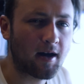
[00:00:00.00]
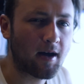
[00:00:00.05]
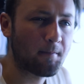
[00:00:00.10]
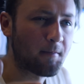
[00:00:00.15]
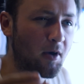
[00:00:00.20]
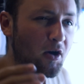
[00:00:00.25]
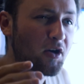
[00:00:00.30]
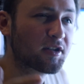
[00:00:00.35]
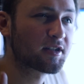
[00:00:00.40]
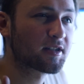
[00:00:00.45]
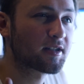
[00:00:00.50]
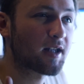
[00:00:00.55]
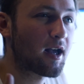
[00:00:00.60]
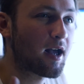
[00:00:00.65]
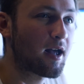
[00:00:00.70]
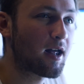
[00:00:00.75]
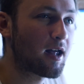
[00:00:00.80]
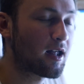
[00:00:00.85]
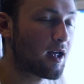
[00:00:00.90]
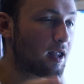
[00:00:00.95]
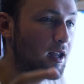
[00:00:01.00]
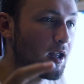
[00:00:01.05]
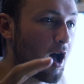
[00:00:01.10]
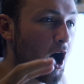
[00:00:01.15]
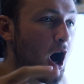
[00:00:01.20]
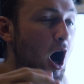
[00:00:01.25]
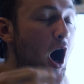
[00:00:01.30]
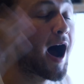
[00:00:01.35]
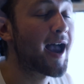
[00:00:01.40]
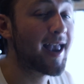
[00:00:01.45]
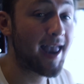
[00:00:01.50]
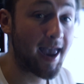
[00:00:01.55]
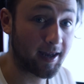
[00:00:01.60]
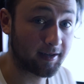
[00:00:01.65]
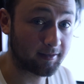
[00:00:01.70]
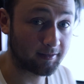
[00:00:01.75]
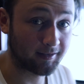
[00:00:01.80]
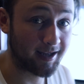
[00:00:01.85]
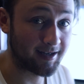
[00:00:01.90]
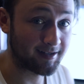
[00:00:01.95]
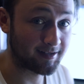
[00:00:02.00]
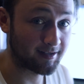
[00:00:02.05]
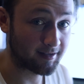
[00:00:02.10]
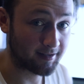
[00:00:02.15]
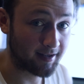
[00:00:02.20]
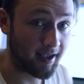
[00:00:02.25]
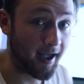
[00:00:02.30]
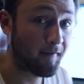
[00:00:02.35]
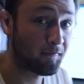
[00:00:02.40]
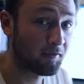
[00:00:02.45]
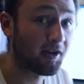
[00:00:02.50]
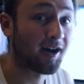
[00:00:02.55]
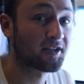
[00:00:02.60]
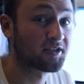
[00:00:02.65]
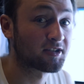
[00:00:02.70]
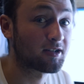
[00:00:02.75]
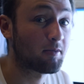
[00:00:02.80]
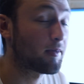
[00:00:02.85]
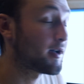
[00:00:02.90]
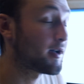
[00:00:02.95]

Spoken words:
most high-end lenses have 9 shutter